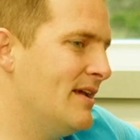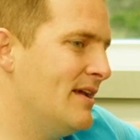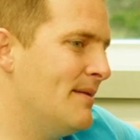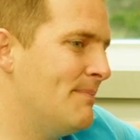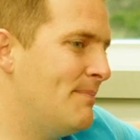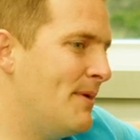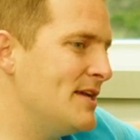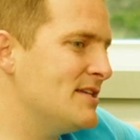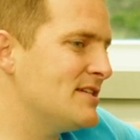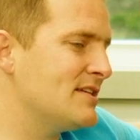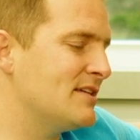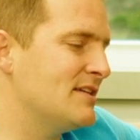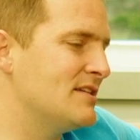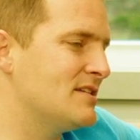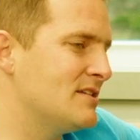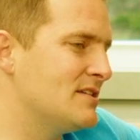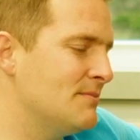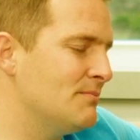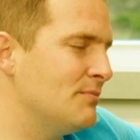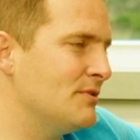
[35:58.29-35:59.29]
it basically
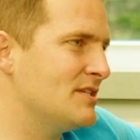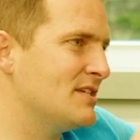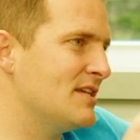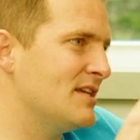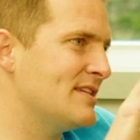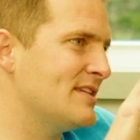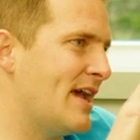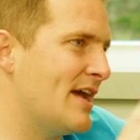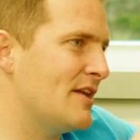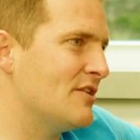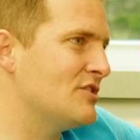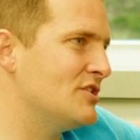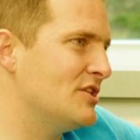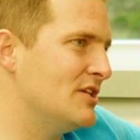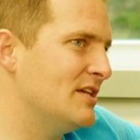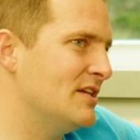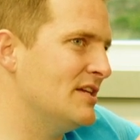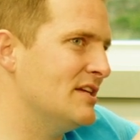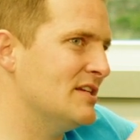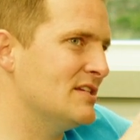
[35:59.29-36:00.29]
simply says
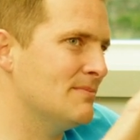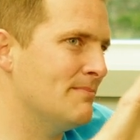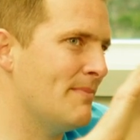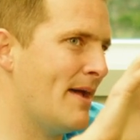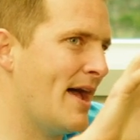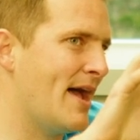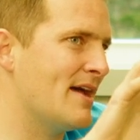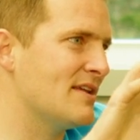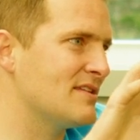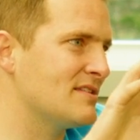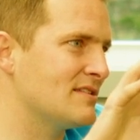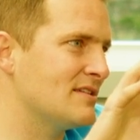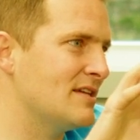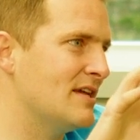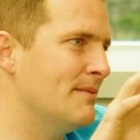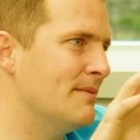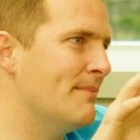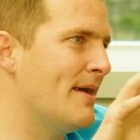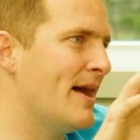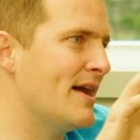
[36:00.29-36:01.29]
energy is mass
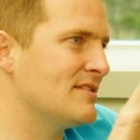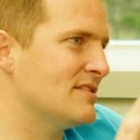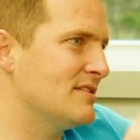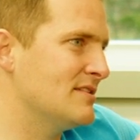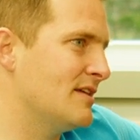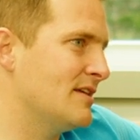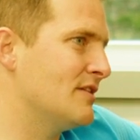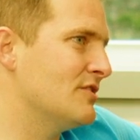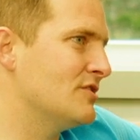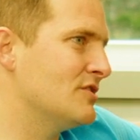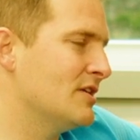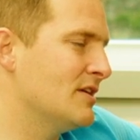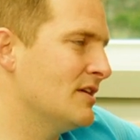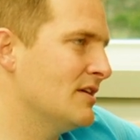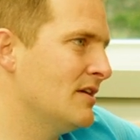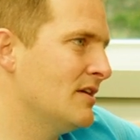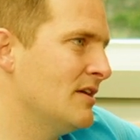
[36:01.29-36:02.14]
and mass is energy.